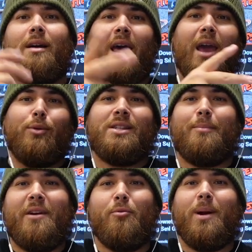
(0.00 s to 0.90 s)
Hey, what's
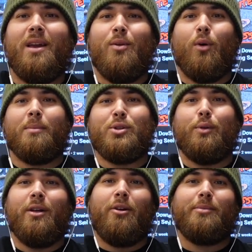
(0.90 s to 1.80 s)
up everybody? Welcome to
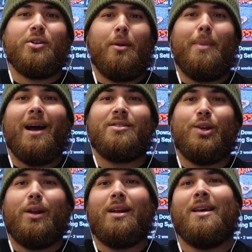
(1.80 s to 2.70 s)
another episode of Bass
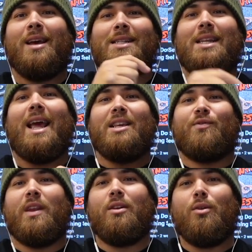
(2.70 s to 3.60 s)
Union. In today's
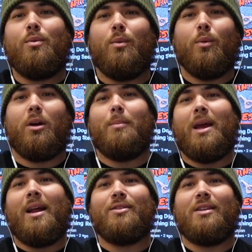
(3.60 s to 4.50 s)
video, we're going to be
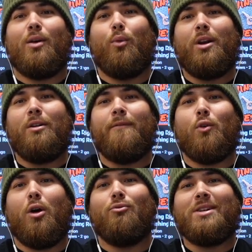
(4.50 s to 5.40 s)
announcing a winner
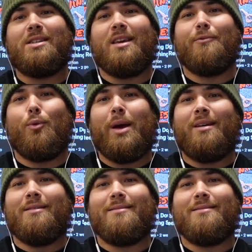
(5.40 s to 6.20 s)
for our recent giveaway.